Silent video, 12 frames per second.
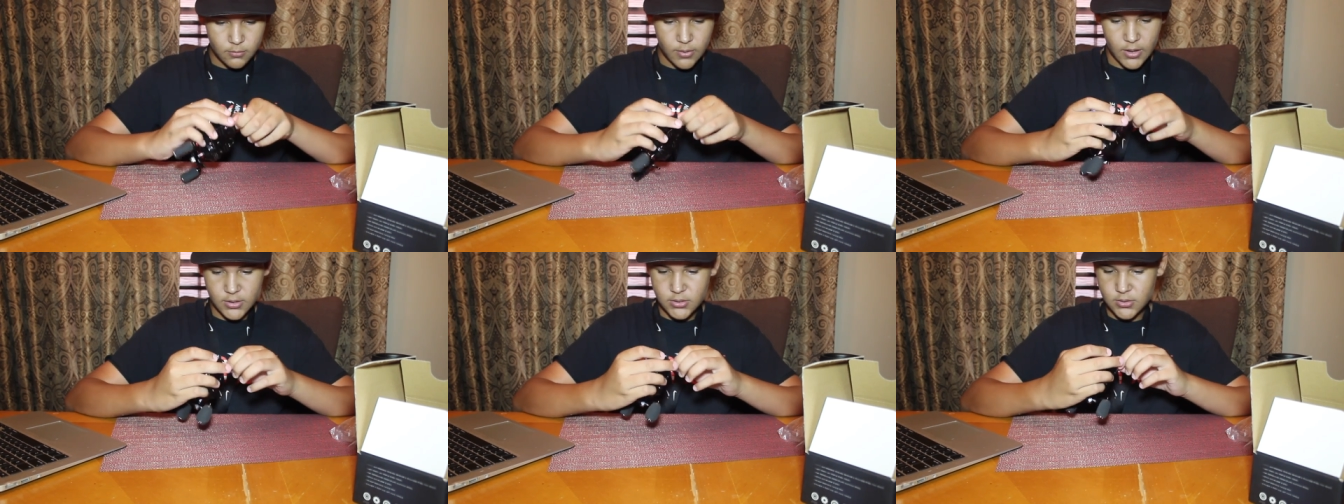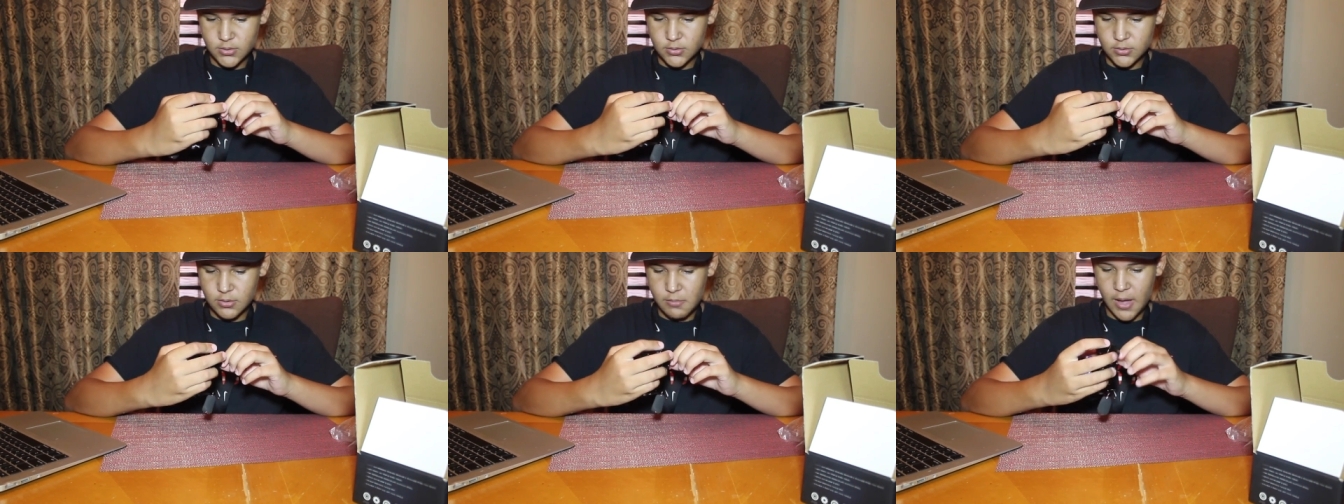Max.
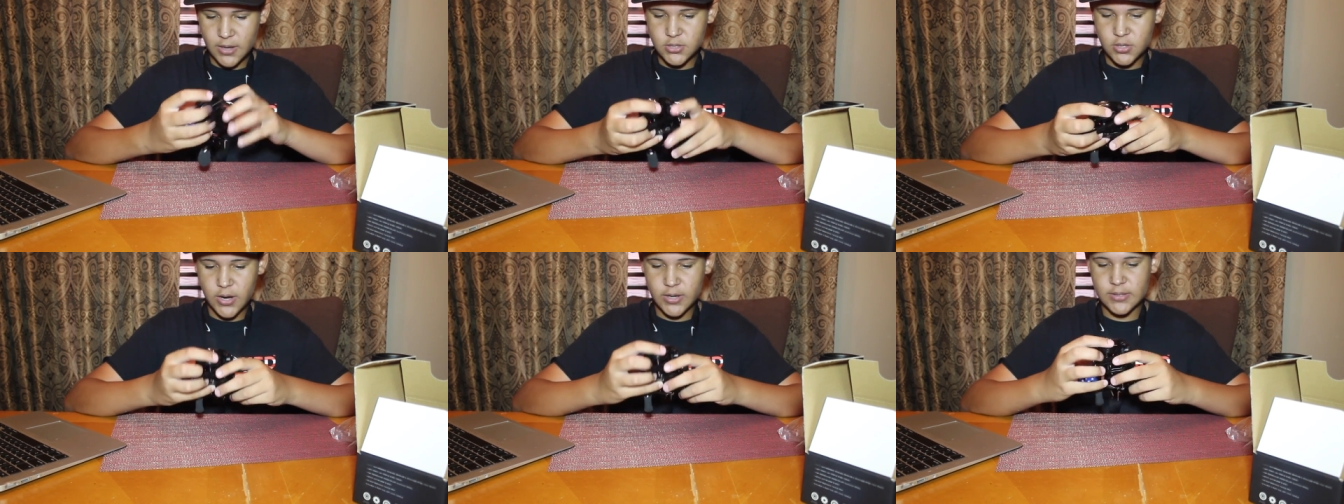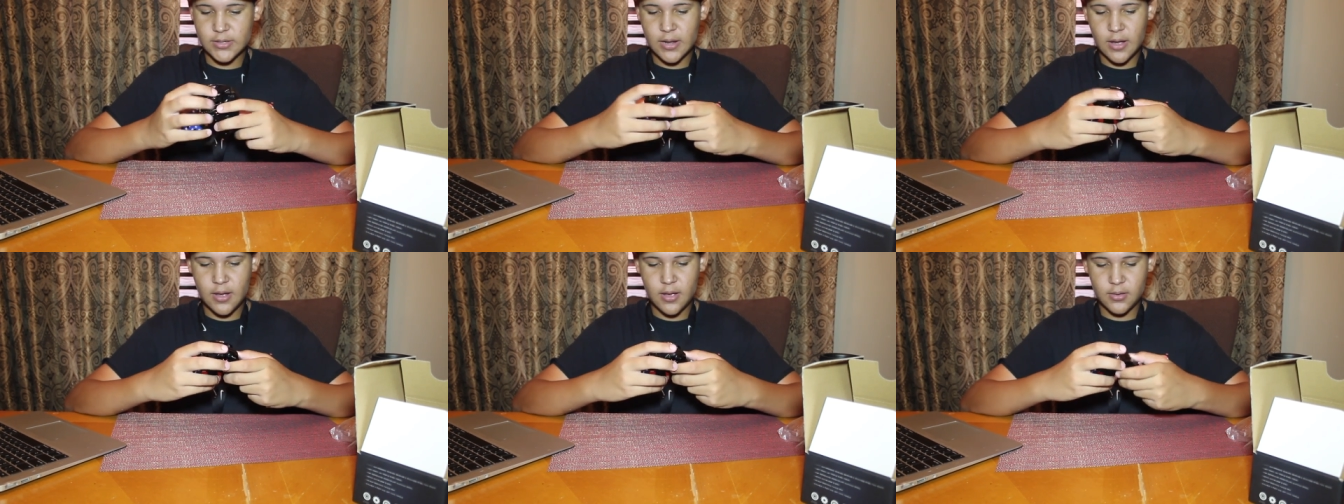So the max drag is
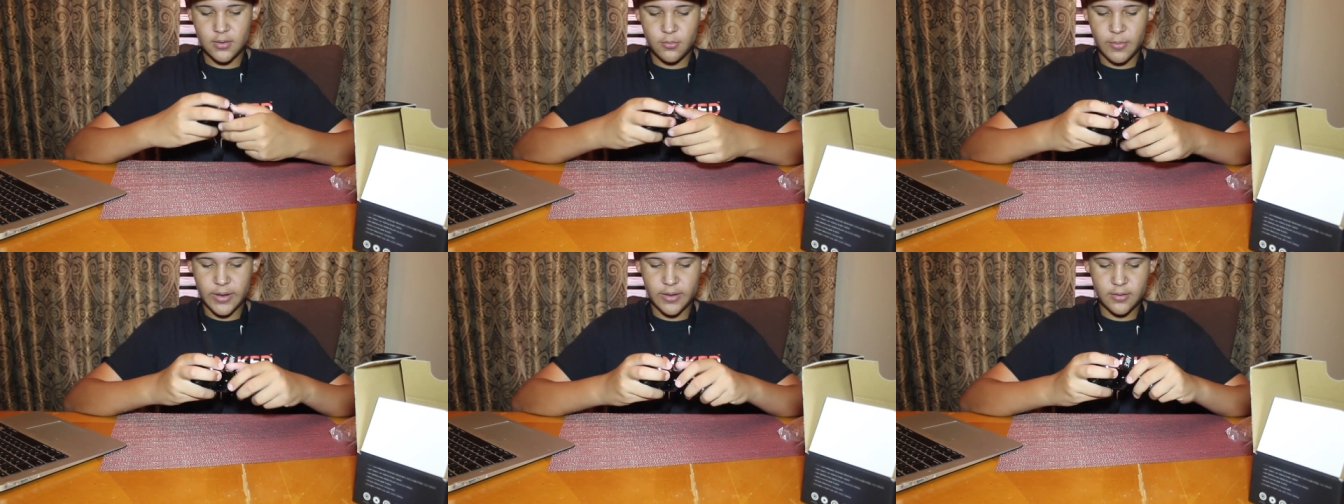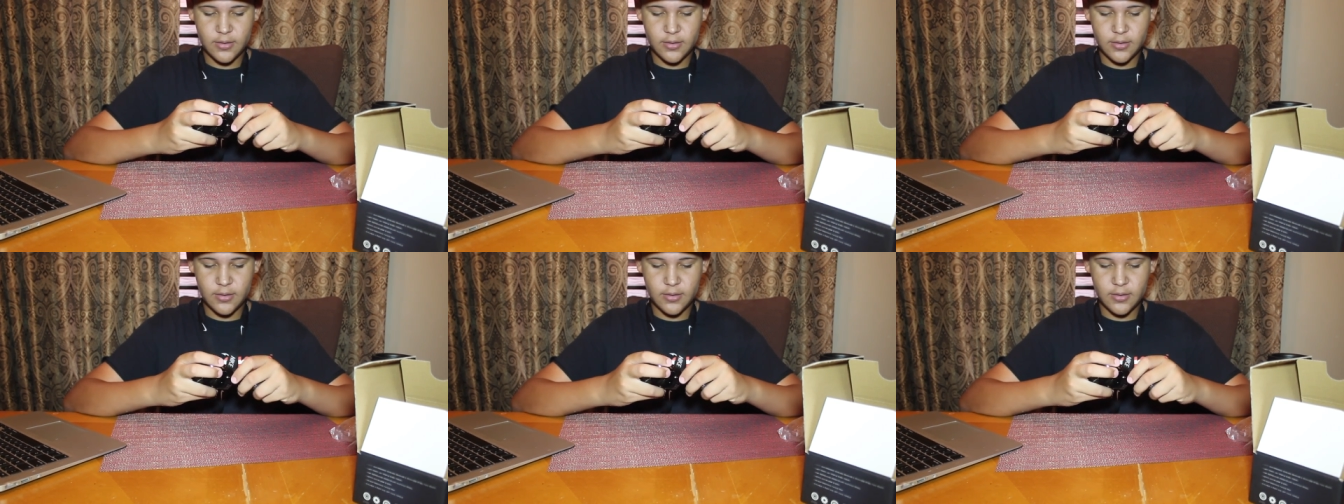not. Oh my.